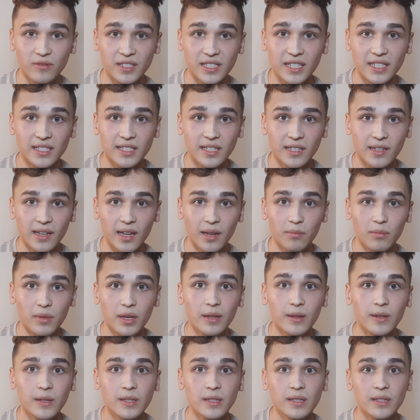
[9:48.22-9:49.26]
of 69
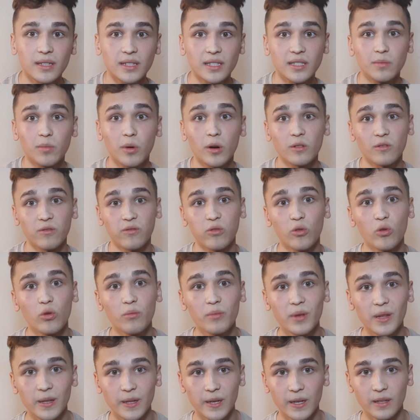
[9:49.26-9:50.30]
million is about 4
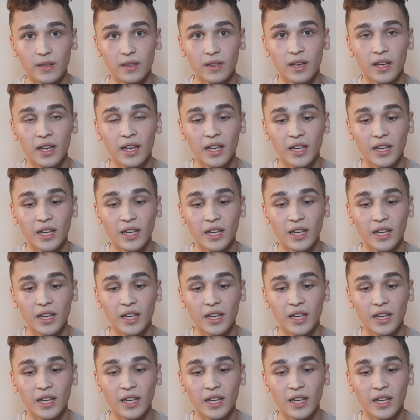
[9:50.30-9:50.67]
million.